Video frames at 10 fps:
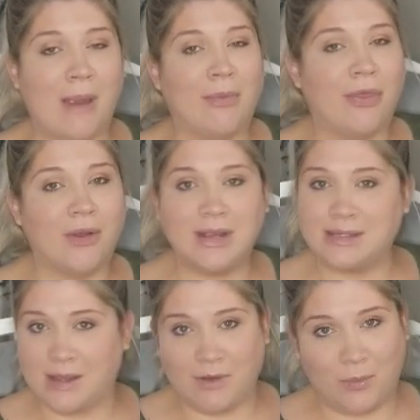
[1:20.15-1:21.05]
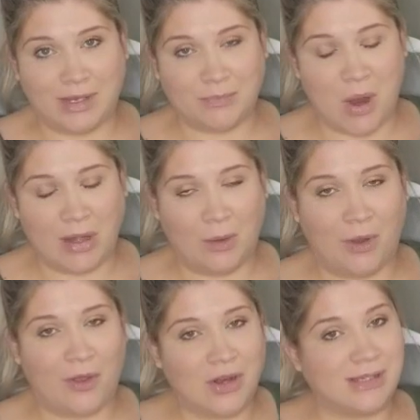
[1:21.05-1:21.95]
I'm 37 weeks pregnant
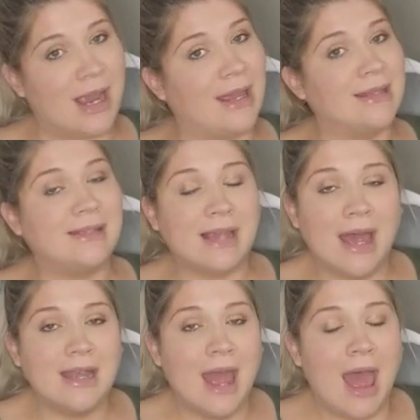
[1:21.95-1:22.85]
with our second son,